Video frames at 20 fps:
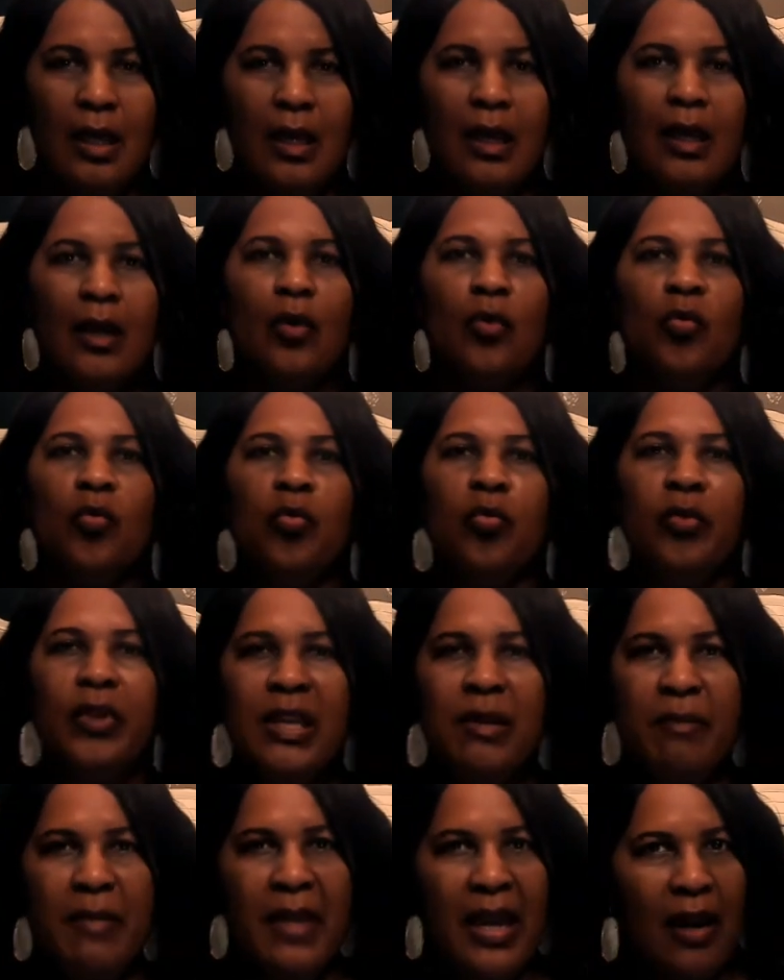
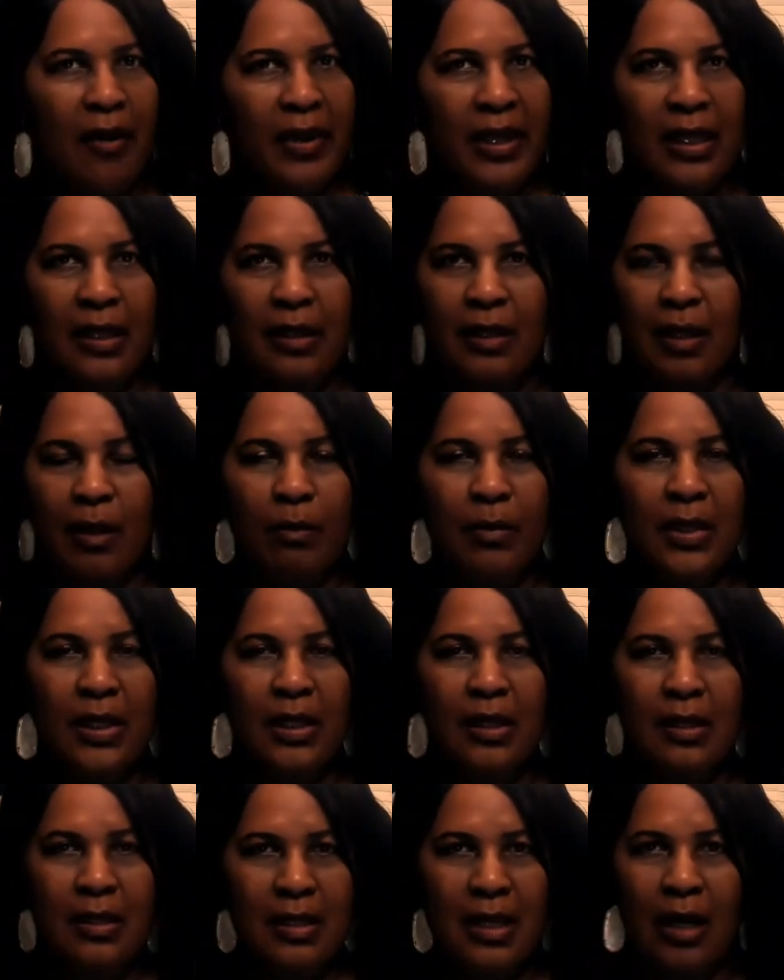remarrying them
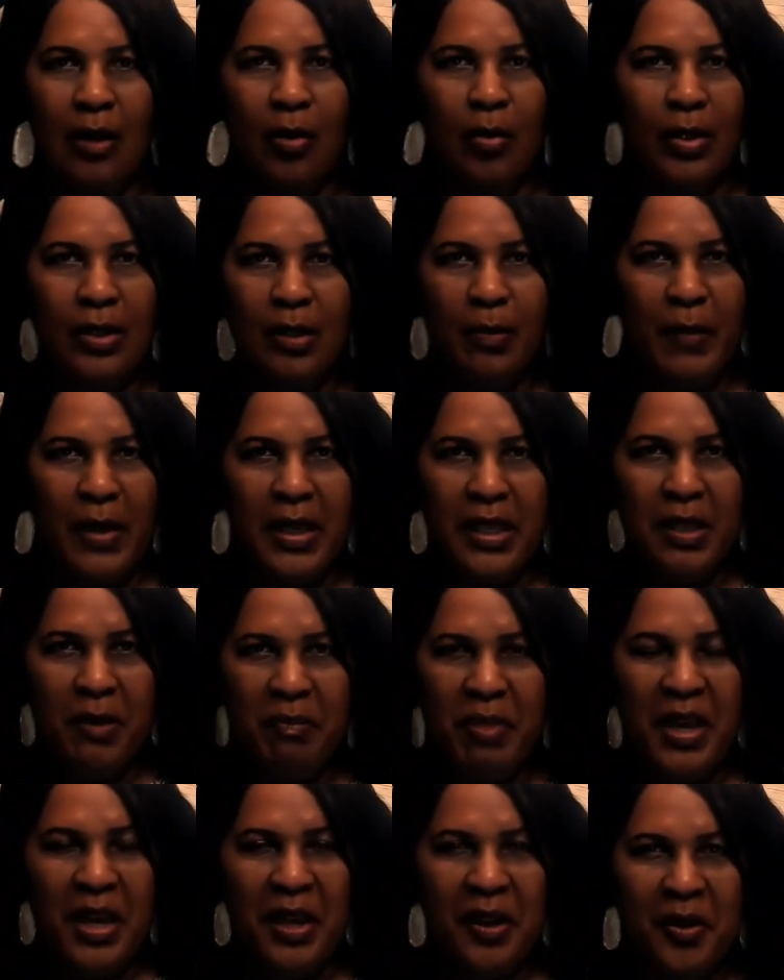is not going to make it
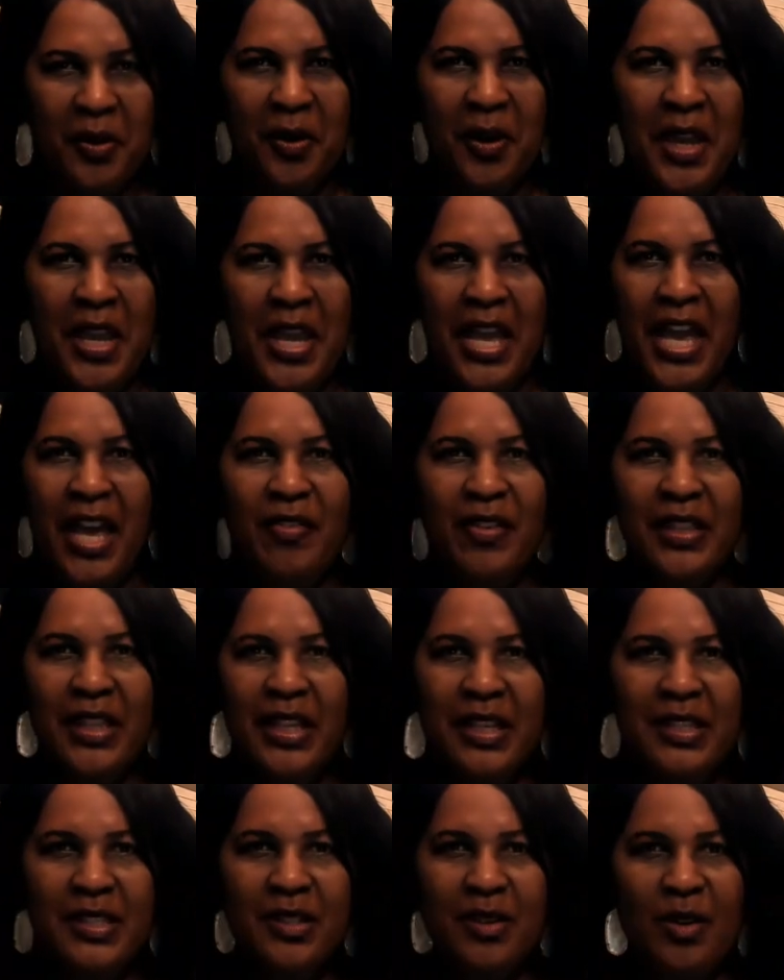better. Having
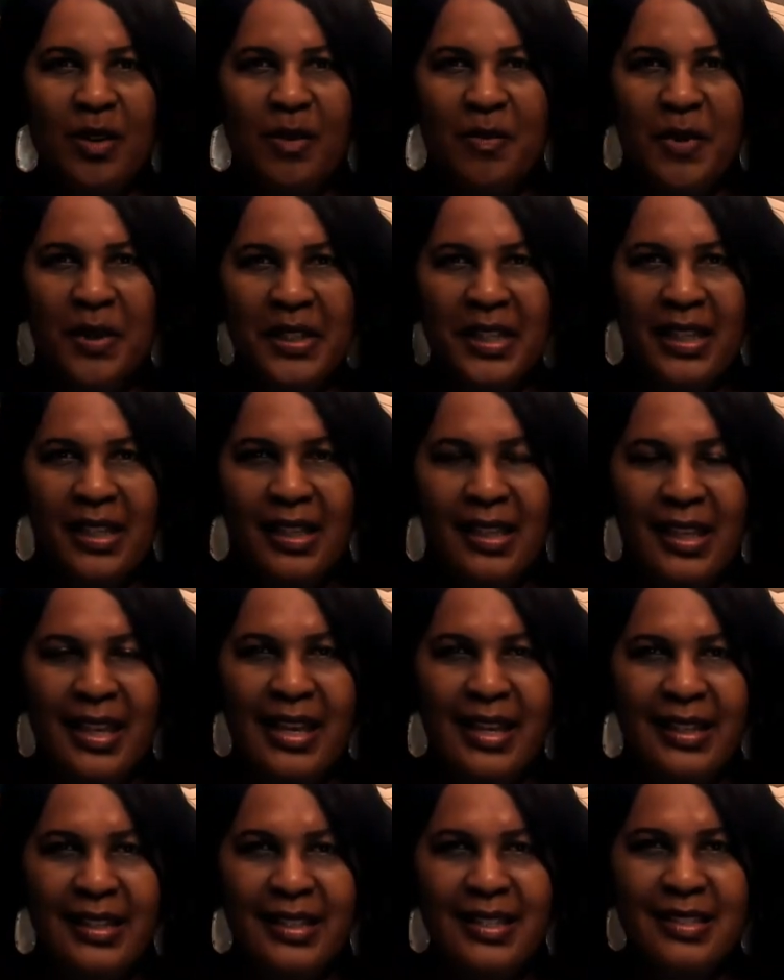that ceremony
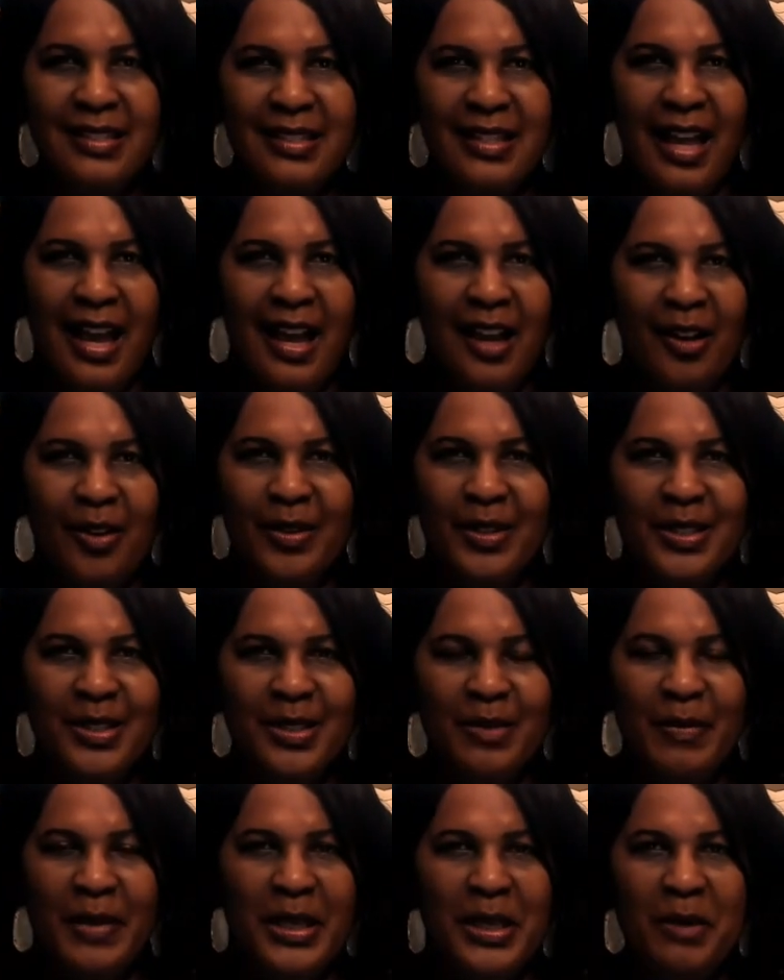again is not going to
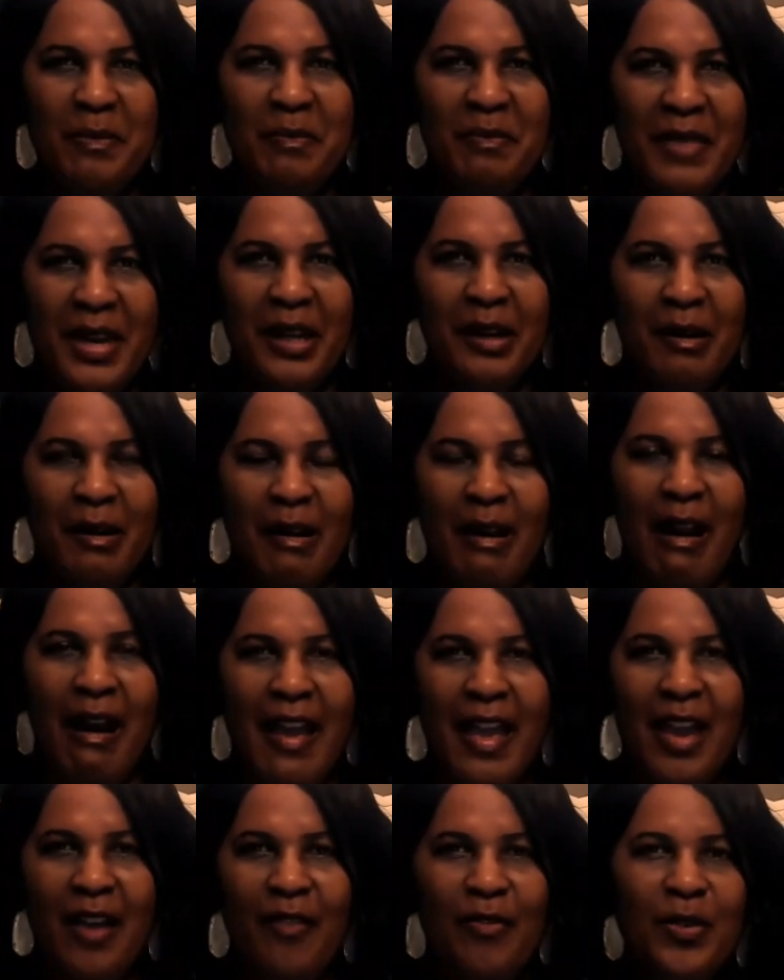make it better
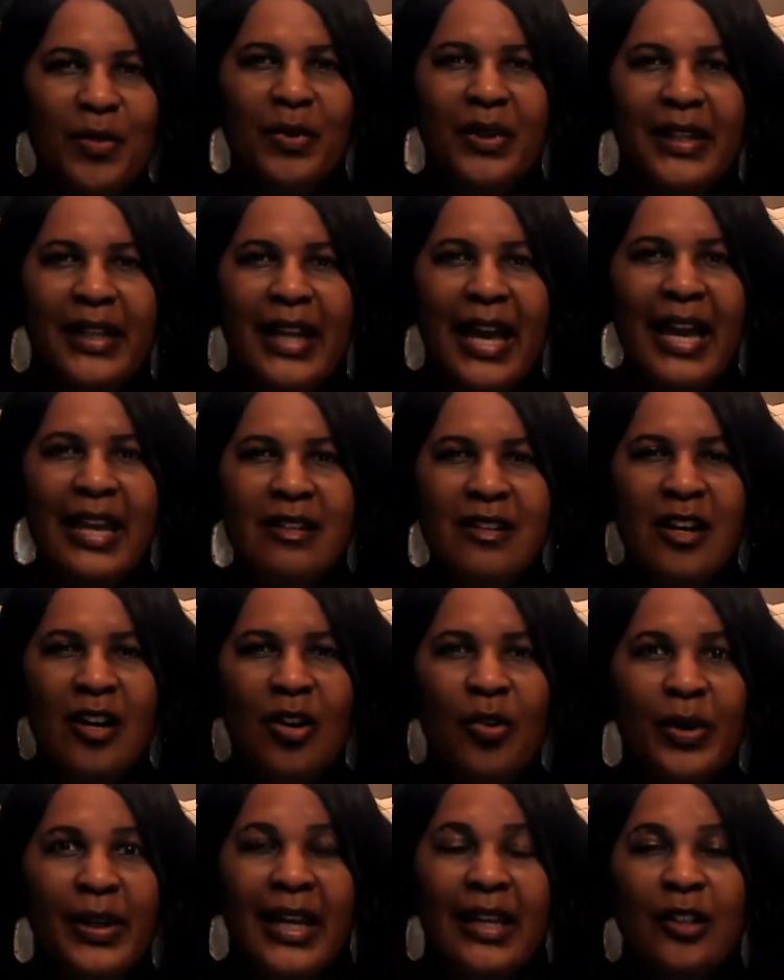everyone I know,
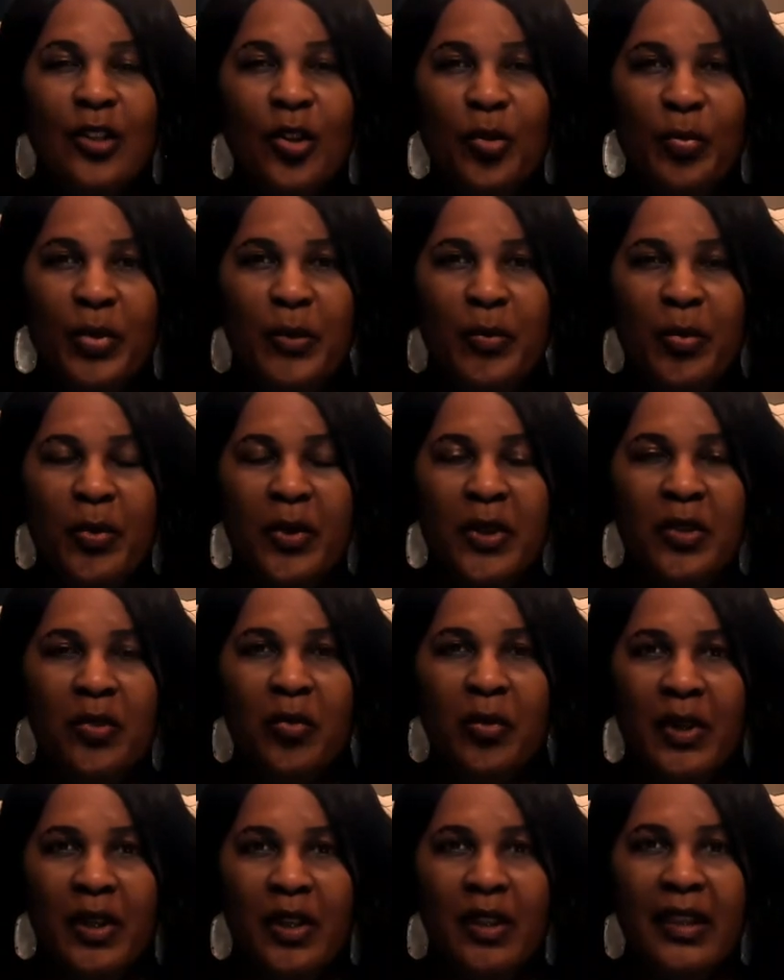and I know people in
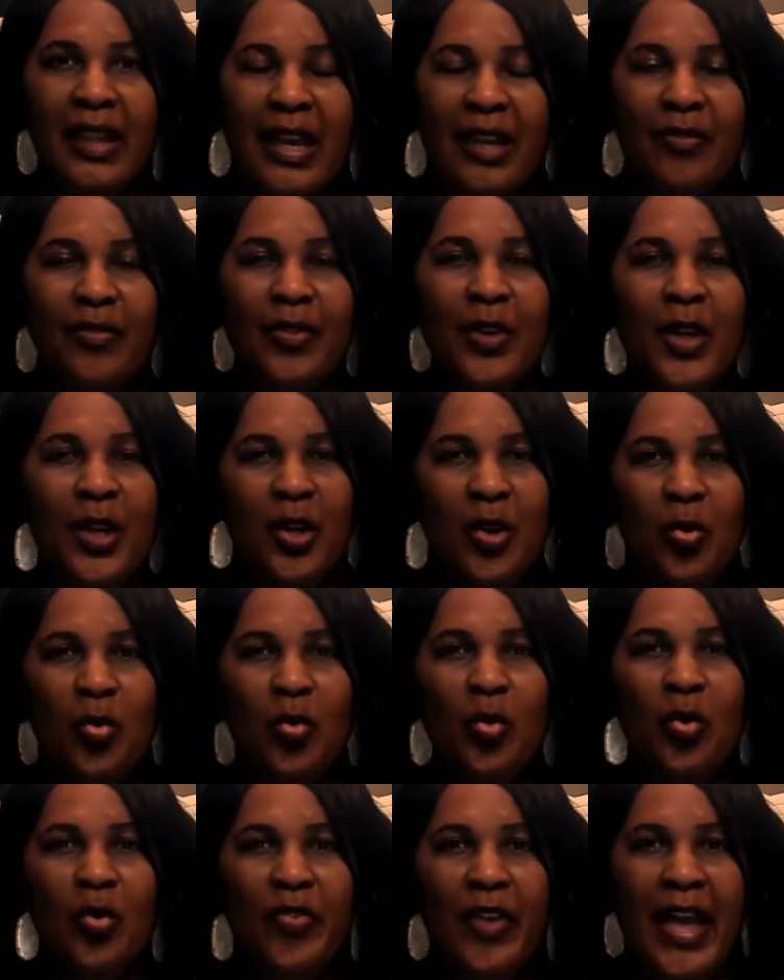real life
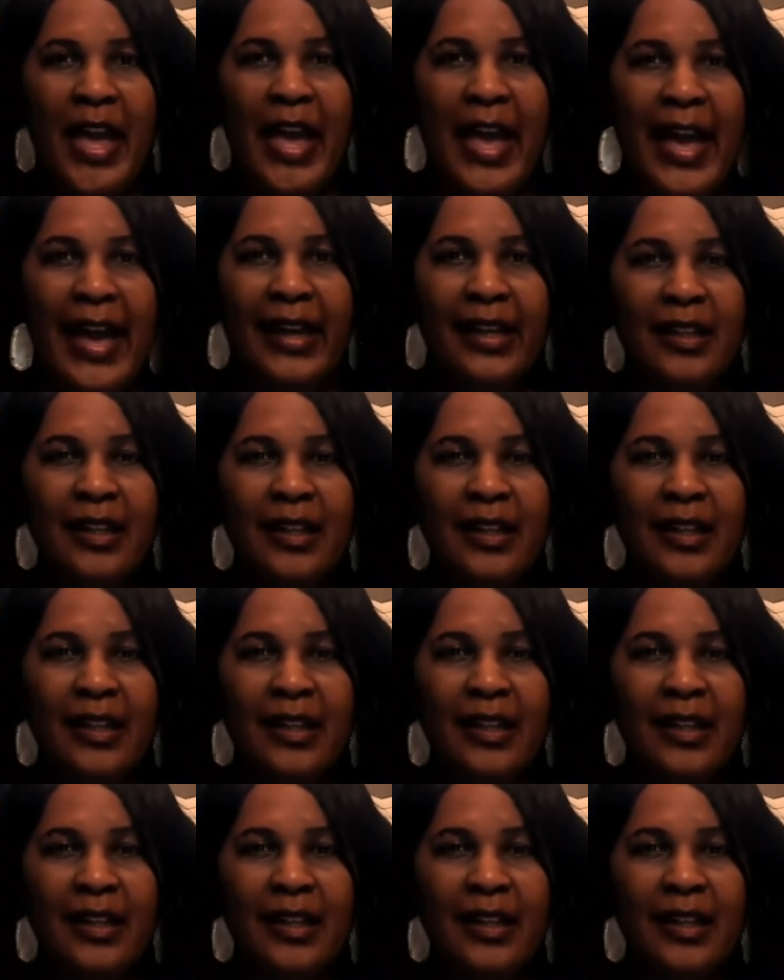who have had